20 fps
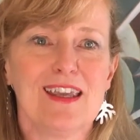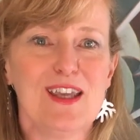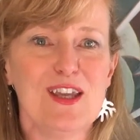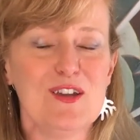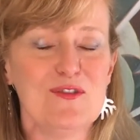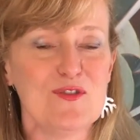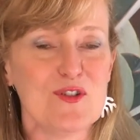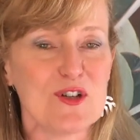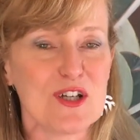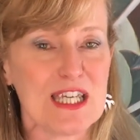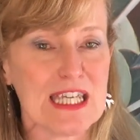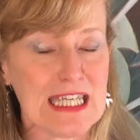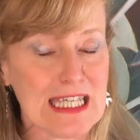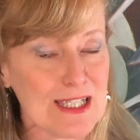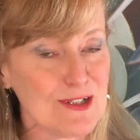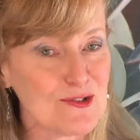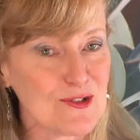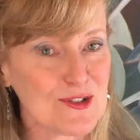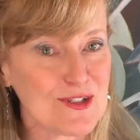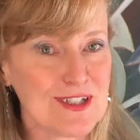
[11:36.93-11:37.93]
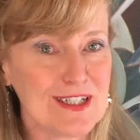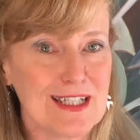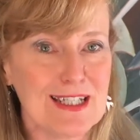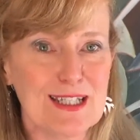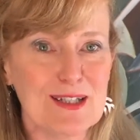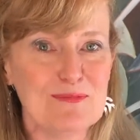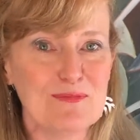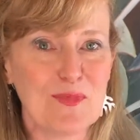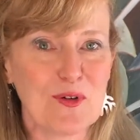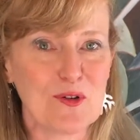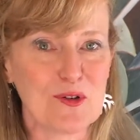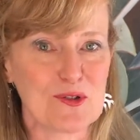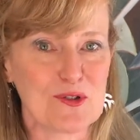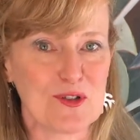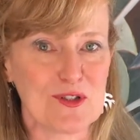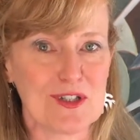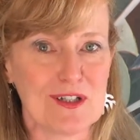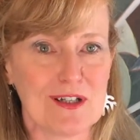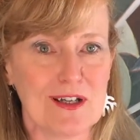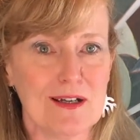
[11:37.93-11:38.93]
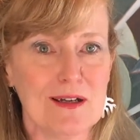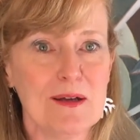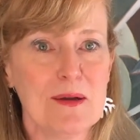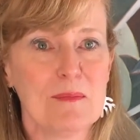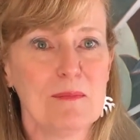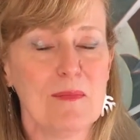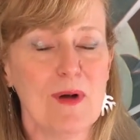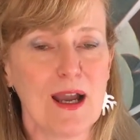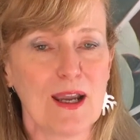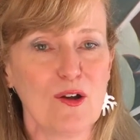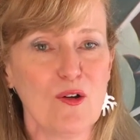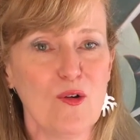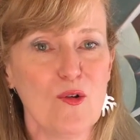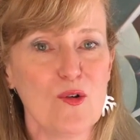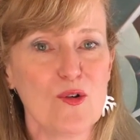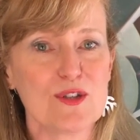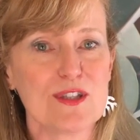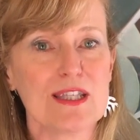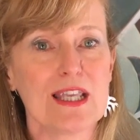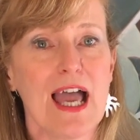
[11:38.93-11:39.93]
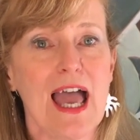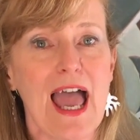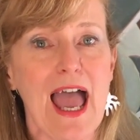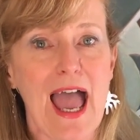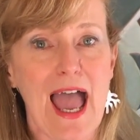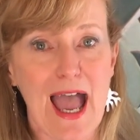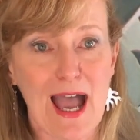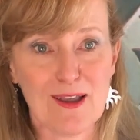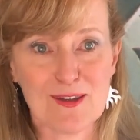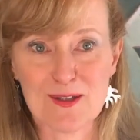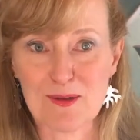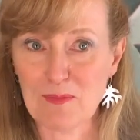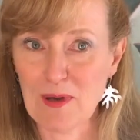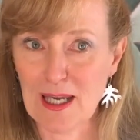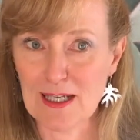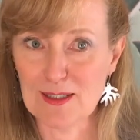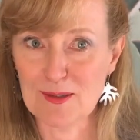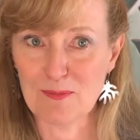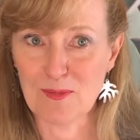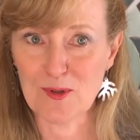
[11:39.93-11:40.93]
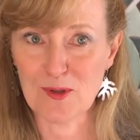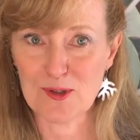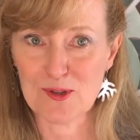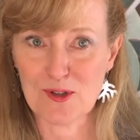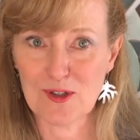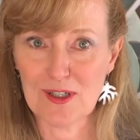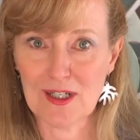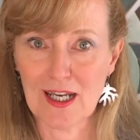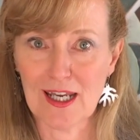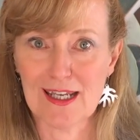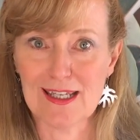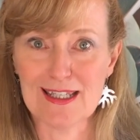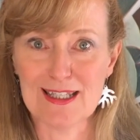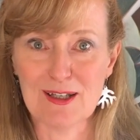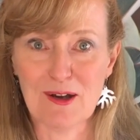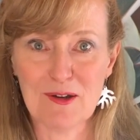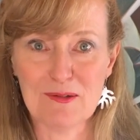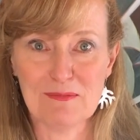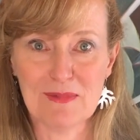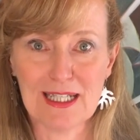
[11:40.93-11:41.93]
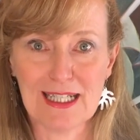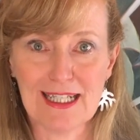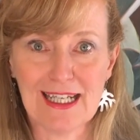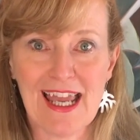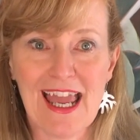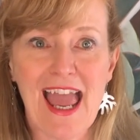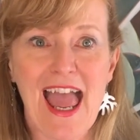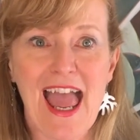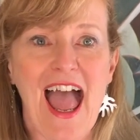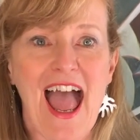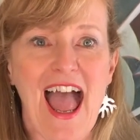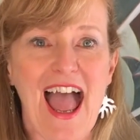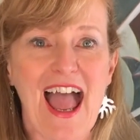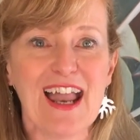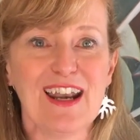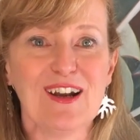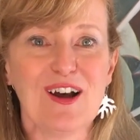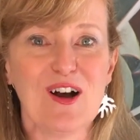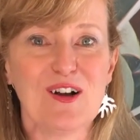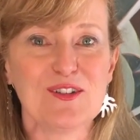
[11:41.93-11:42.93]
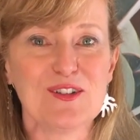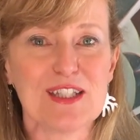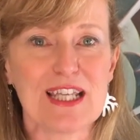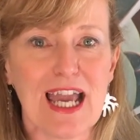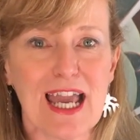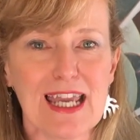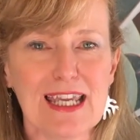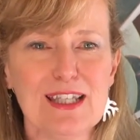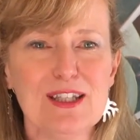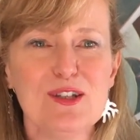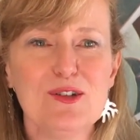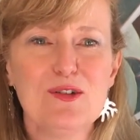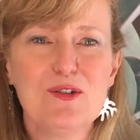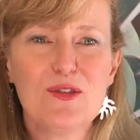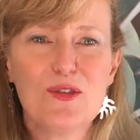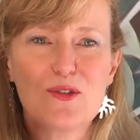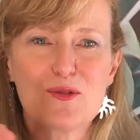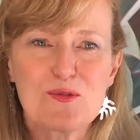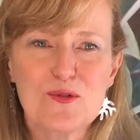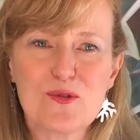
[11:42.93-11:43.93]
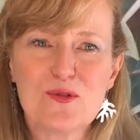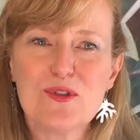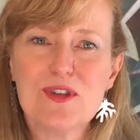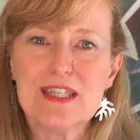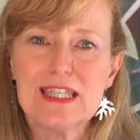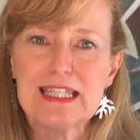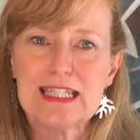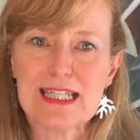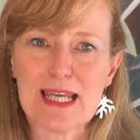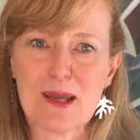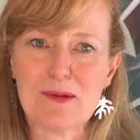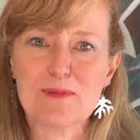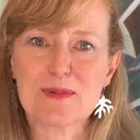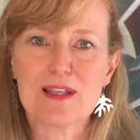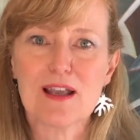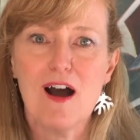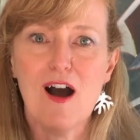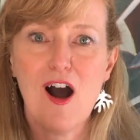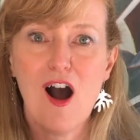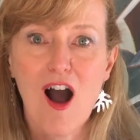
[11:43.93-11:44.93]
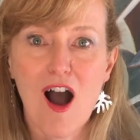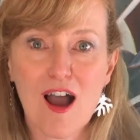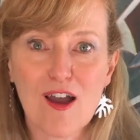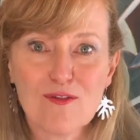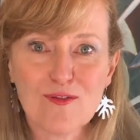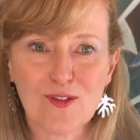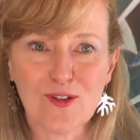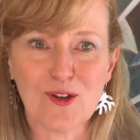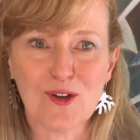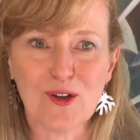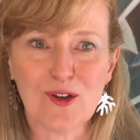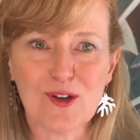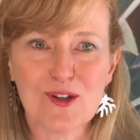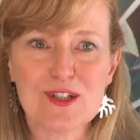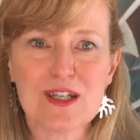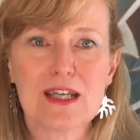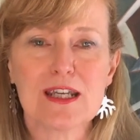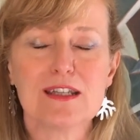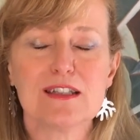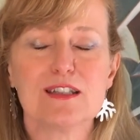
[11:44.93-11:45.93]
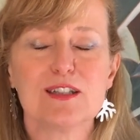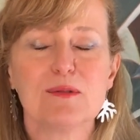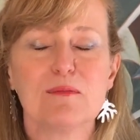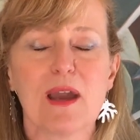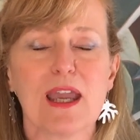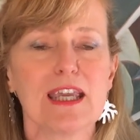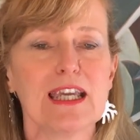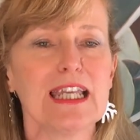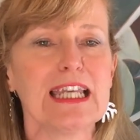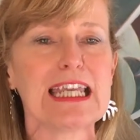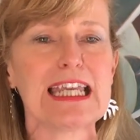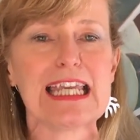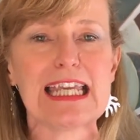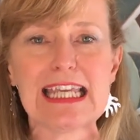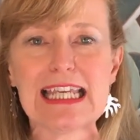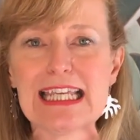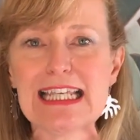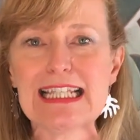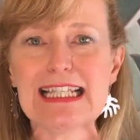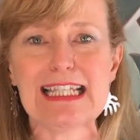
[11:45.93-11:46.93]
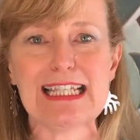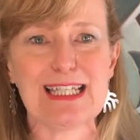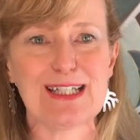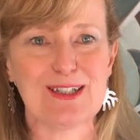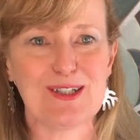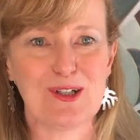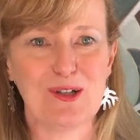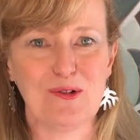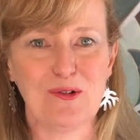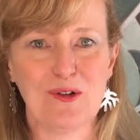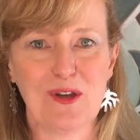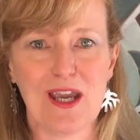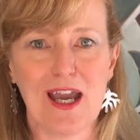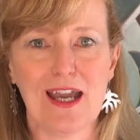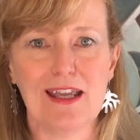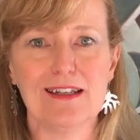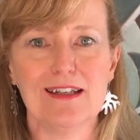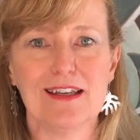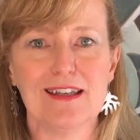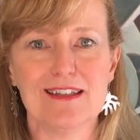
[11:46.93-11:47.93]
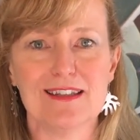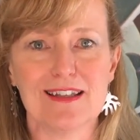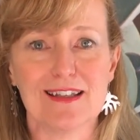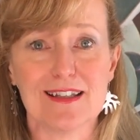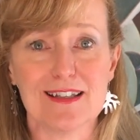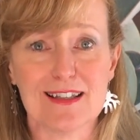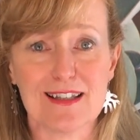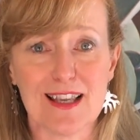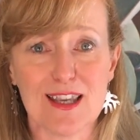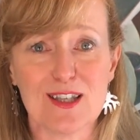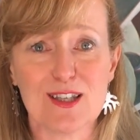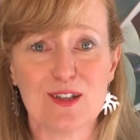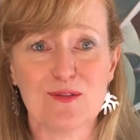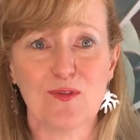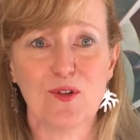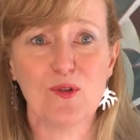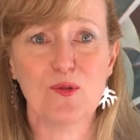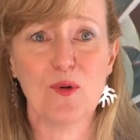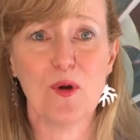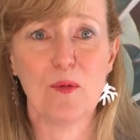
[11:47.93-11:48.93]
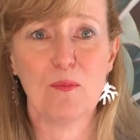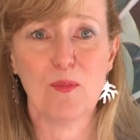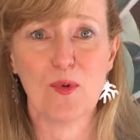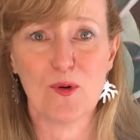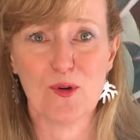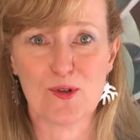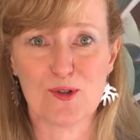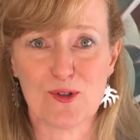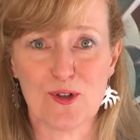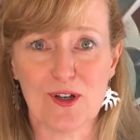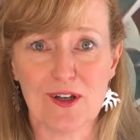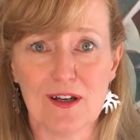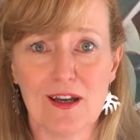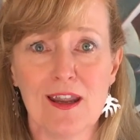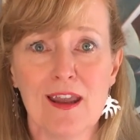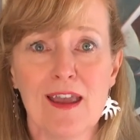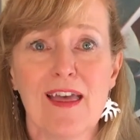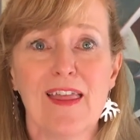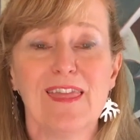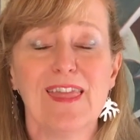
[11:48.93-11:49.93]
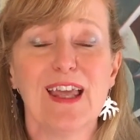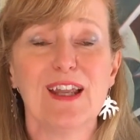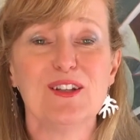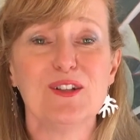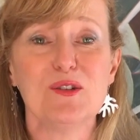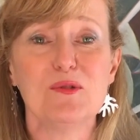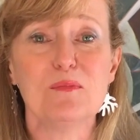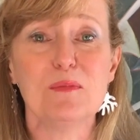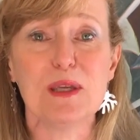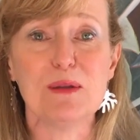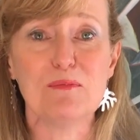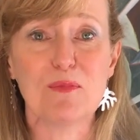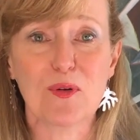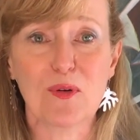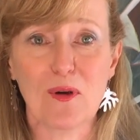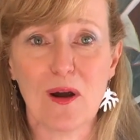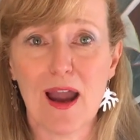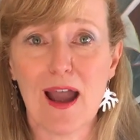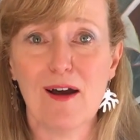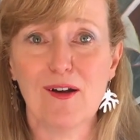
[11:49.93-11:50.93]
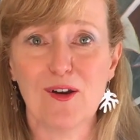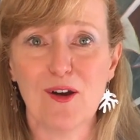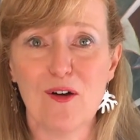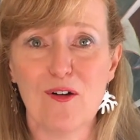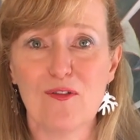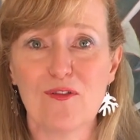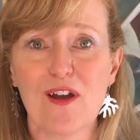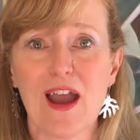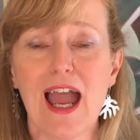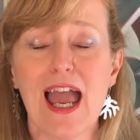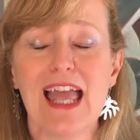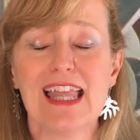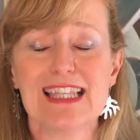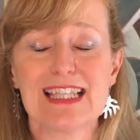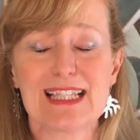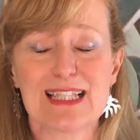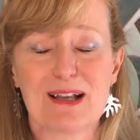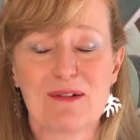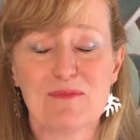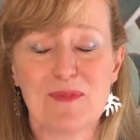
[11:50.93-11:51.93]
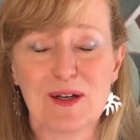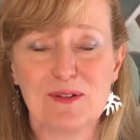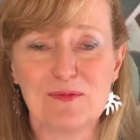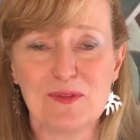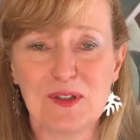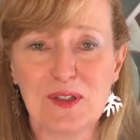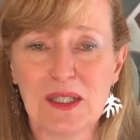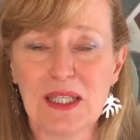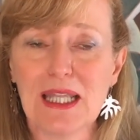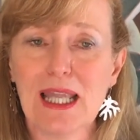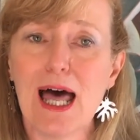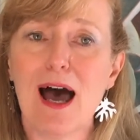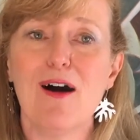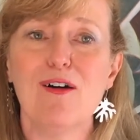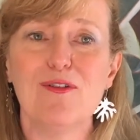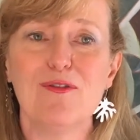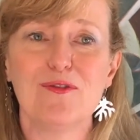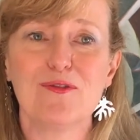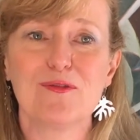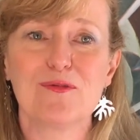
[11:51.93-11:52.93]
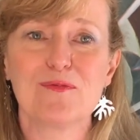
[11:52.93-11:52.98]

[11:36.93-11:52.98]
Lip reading: If you're interested in portraiture, my course, How to Paint a Portrait, is opening, and I'll take you through the steps I've learned to make it easier to create a successful portrait that you'll be proud of and someone will love.